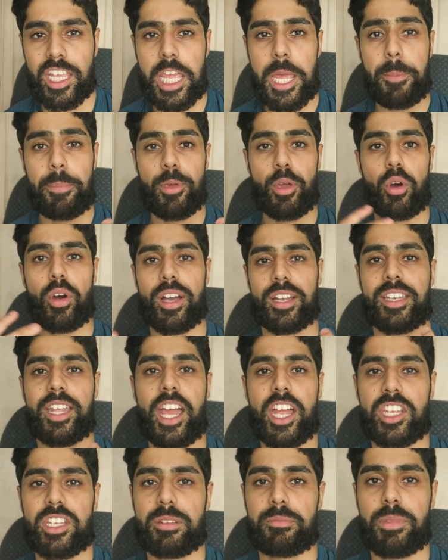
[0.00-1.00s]
keep your
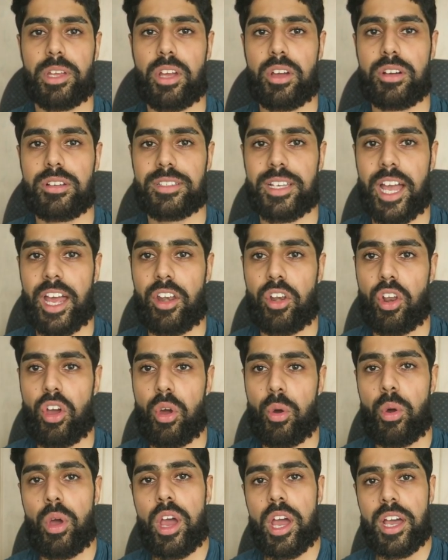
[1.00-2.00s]
attention, because I
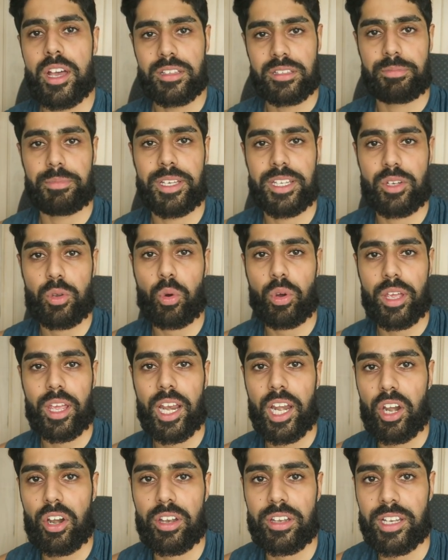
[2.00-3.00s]
know it's me talking
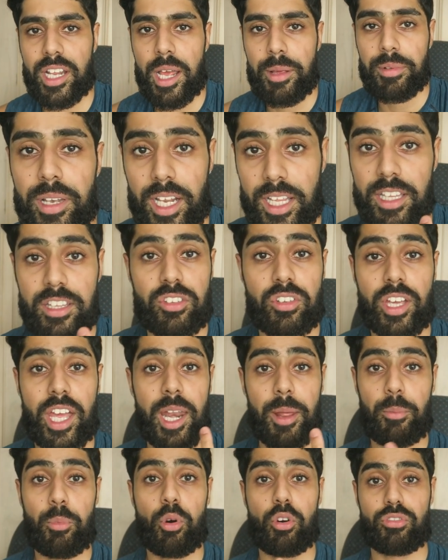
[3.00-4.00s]
a lot of times like this, you're
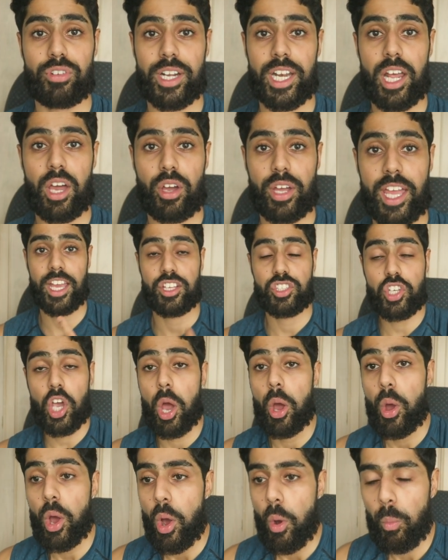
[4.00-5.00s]
getting bored right now, okay?
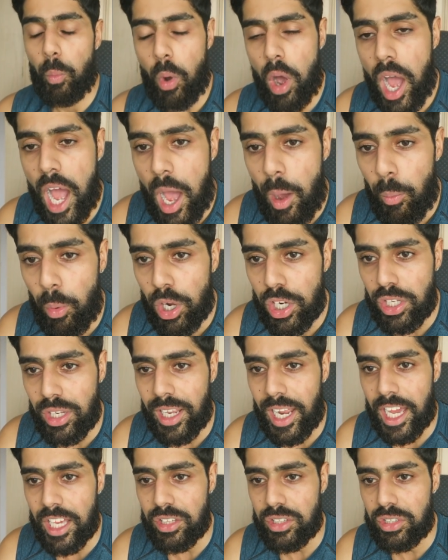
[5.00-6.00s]
So what I want you
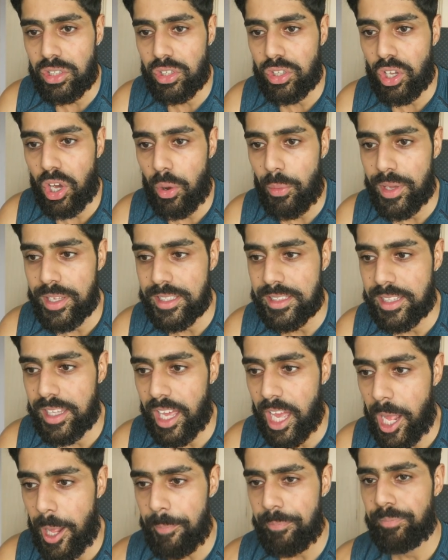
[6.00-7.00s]
guys to know is,
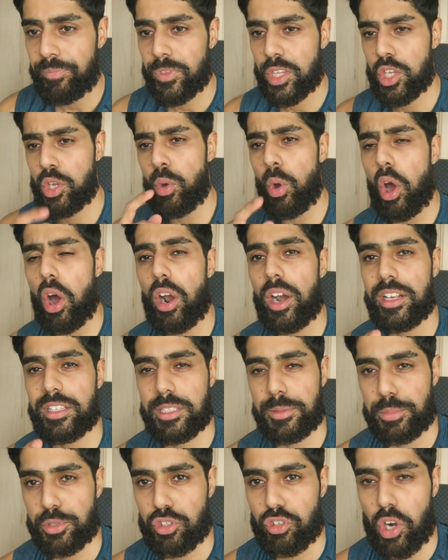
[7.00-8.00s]
yeah, you are a
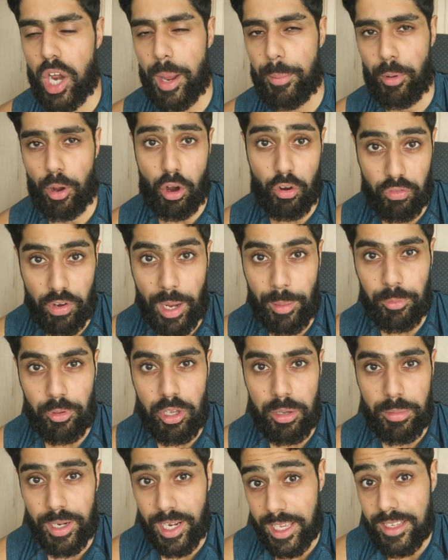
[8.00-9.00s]
subscriber of Ram
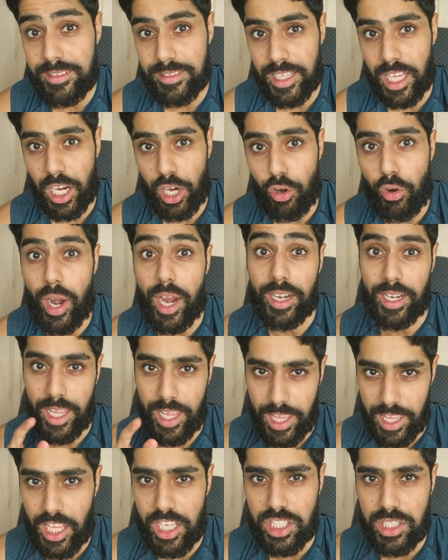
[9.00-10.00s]
Goobin, isn't that correct?
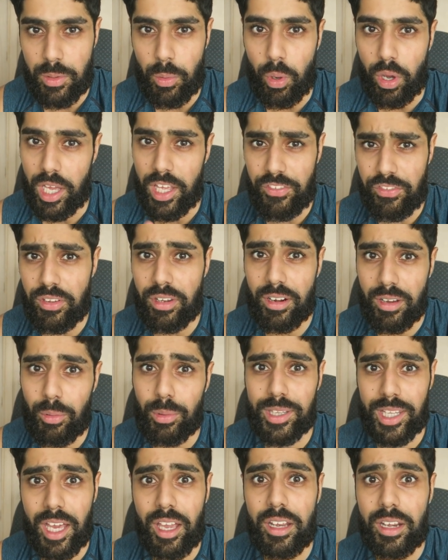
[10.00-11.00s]
Yes, you are. If you're not,
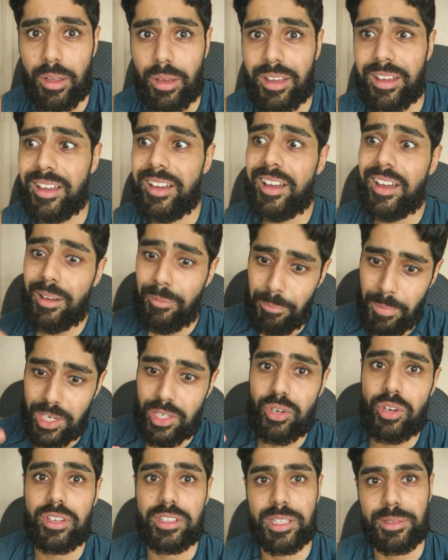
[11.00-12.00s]
what the hell are you doing? Make
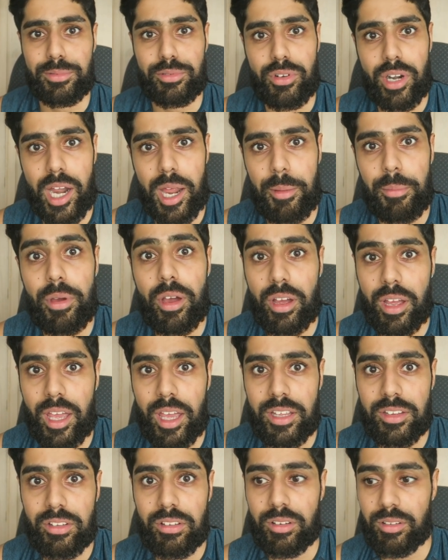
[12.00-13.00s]
sure you subscribe,
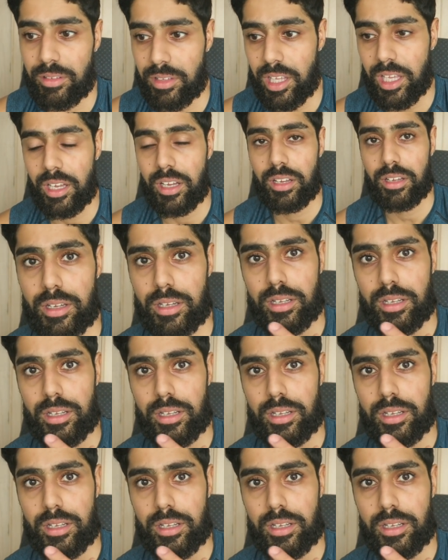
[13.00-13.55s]
okay? So yeah,